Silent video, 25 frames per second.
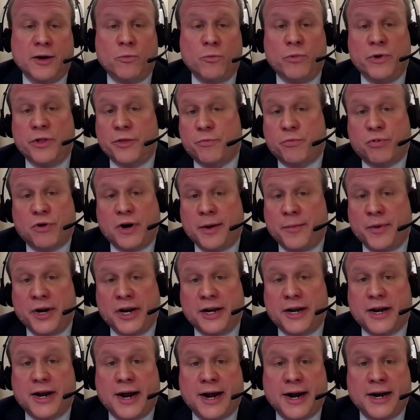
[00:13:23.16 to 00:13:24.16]
with
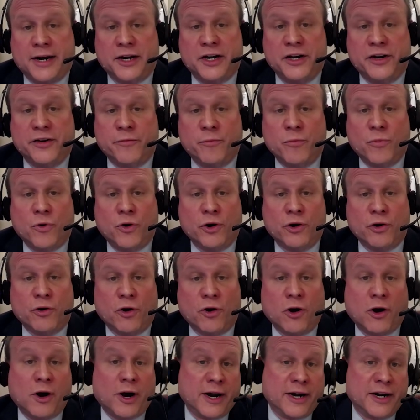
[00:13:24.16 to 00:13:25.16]
prominent cognitive motor
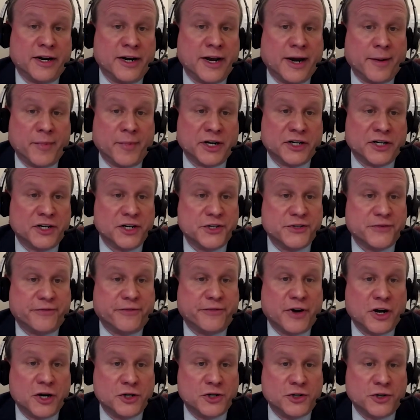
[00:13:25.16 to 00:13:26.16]
or autonomic
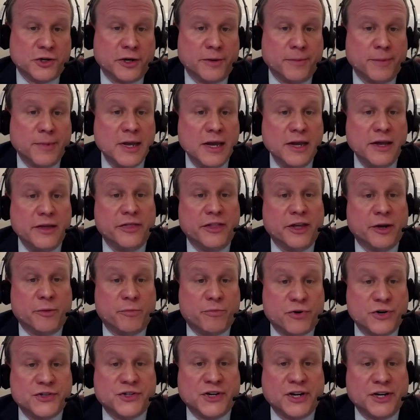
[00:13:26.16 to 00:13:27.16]
dysfunction
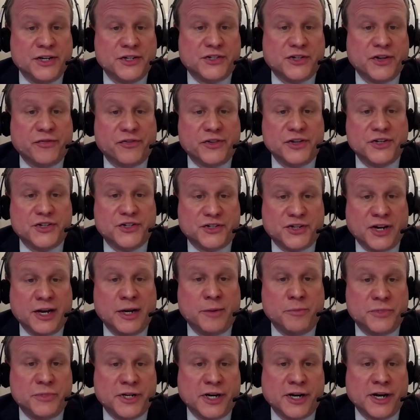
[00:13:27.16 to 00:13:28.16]
that presents at the
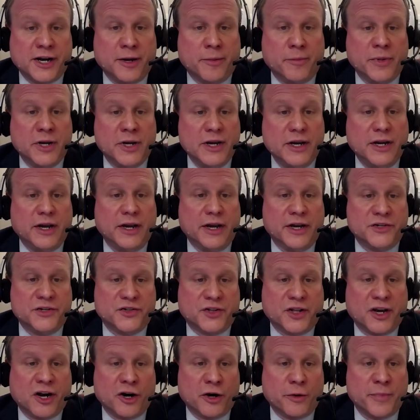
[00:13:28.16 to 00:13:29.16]
same time
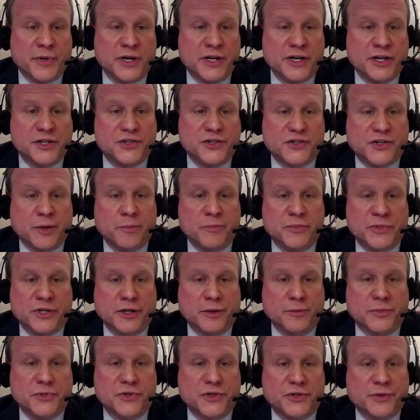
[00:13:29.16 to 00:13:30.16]
as the RBD
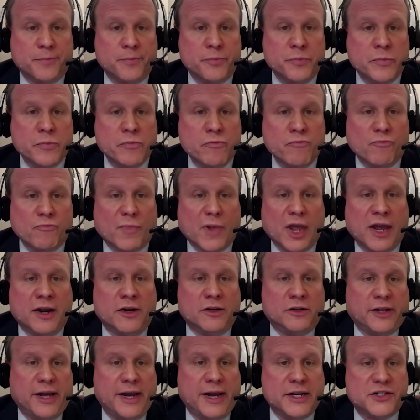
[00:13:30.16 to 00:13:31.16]
symptoms.
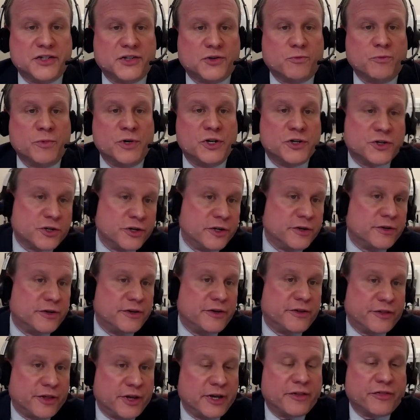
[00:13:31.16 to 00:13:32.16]
And last, we should
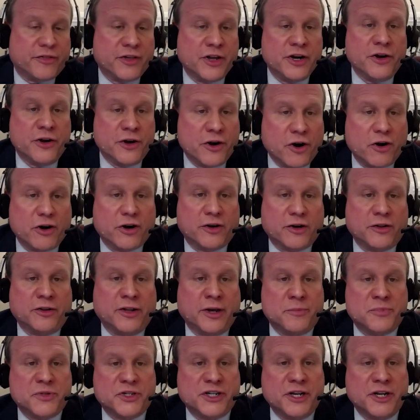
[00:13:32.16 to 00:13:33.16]
think that
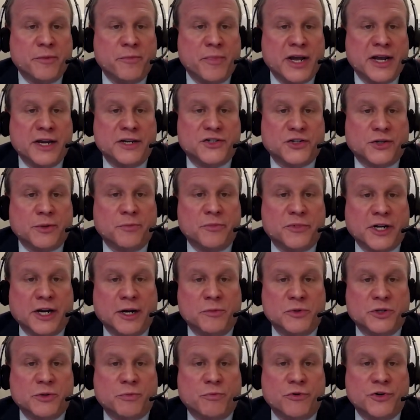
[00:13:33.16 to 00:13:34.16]
narcolepsy may
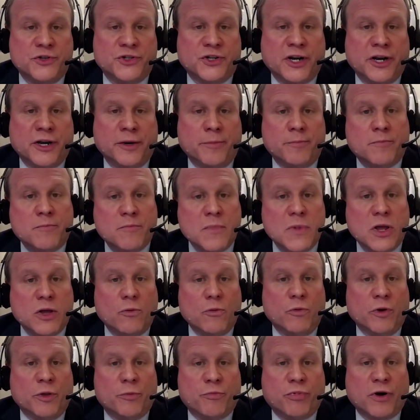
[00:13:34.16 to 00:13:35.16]
sometimes present
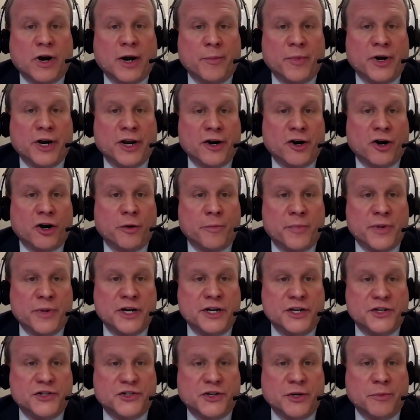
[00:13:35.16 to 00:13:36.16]
with prominent
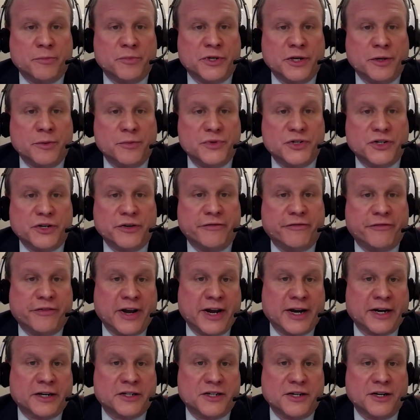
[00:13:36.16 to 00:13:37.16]
RBD symptoms. In
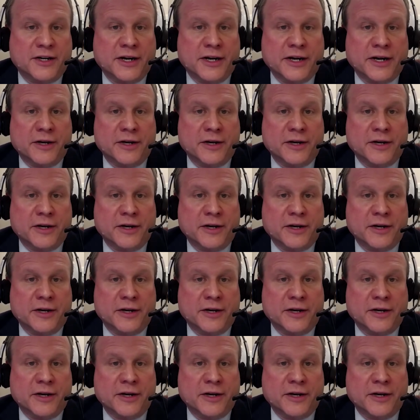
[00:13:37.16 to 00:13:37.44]
fact,